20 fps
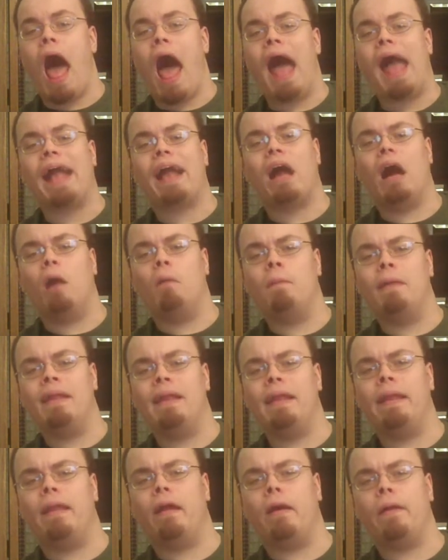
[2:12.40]
I
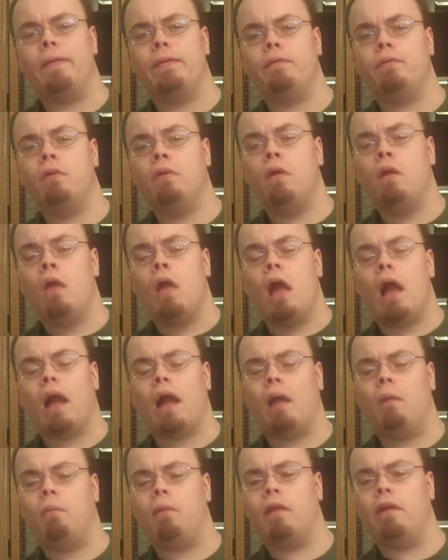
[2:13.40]
commented on a
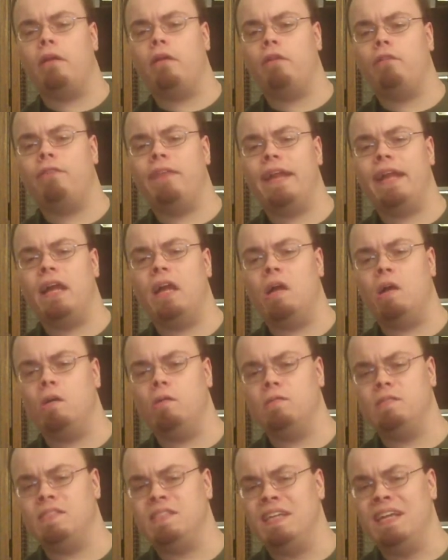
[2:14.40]
couple of her
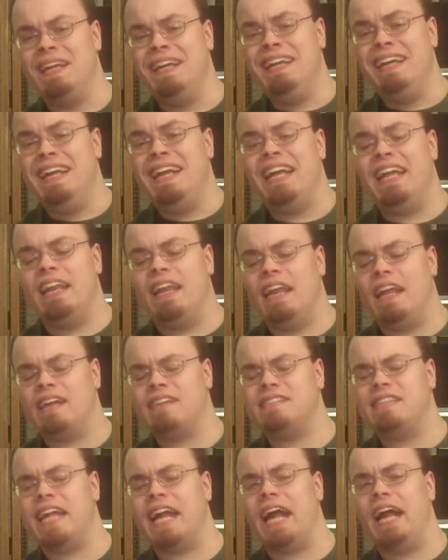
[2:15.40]
videos, and the
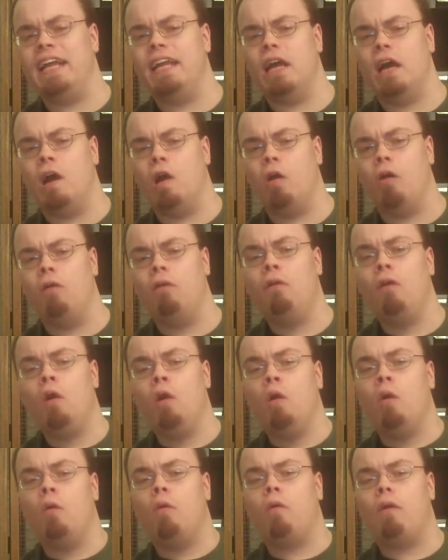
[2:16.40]
next thing I know,
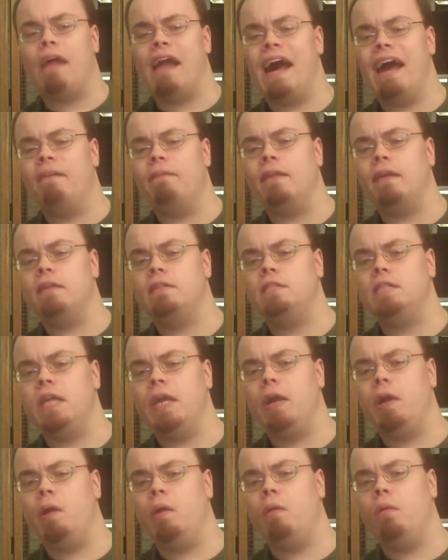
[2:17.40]
we're having a
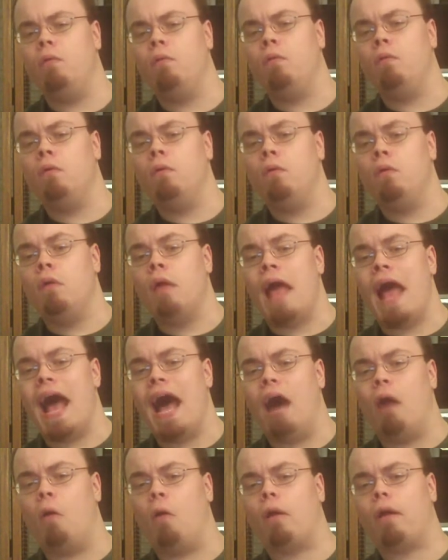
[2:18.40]

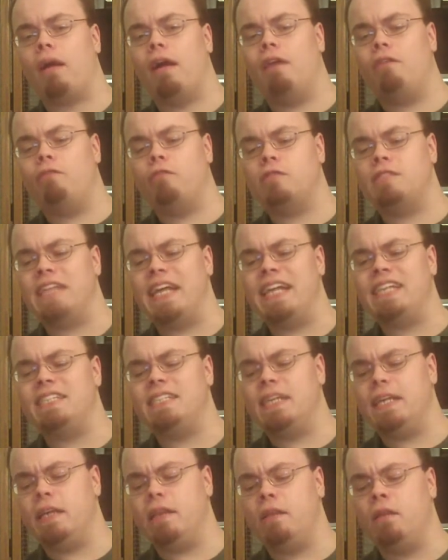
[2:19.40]
2-hour
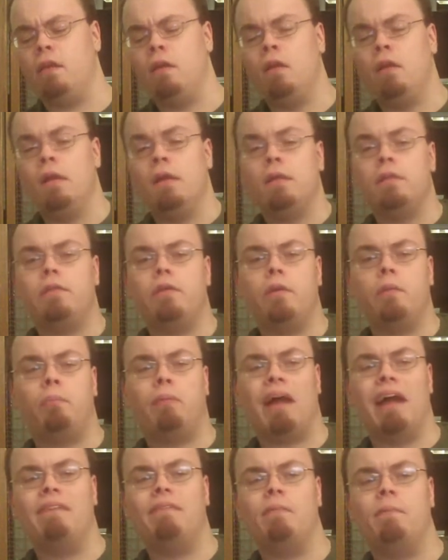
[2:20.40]
conversation through
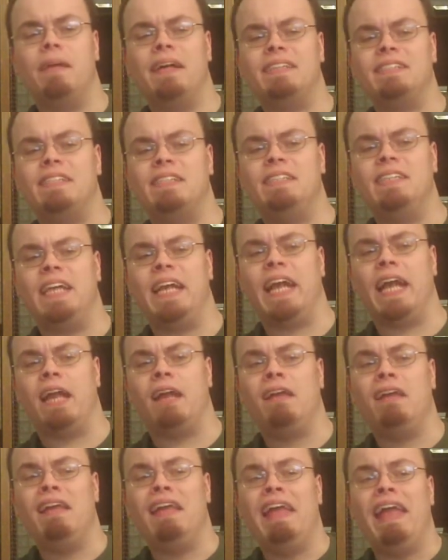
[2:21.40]
private
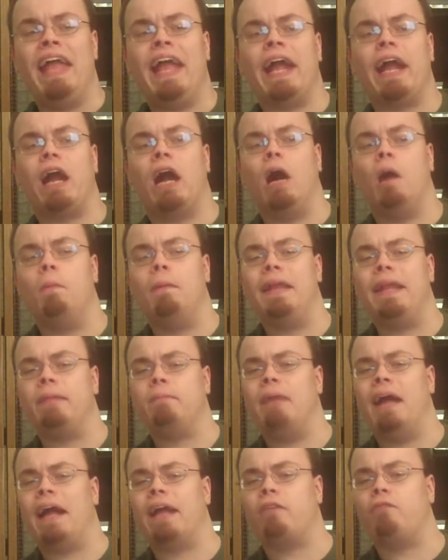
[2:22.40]
messaging and
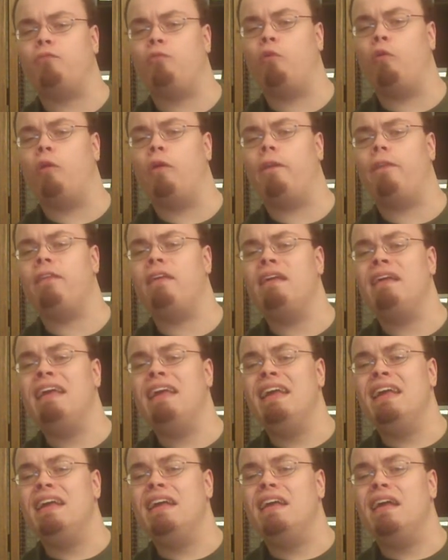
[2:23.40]
commenting back and forth,
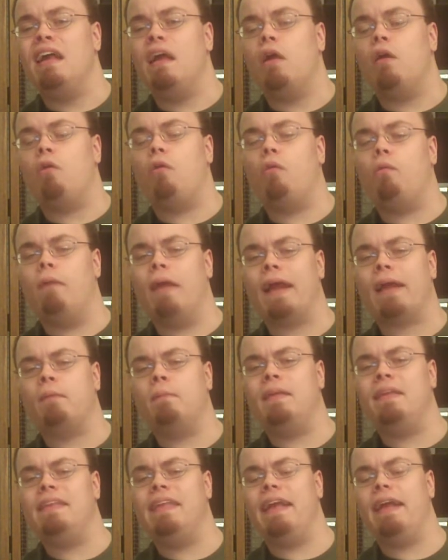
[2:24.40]

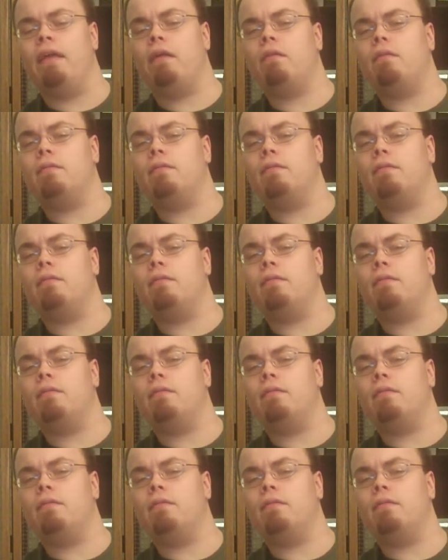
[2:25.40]
recommending,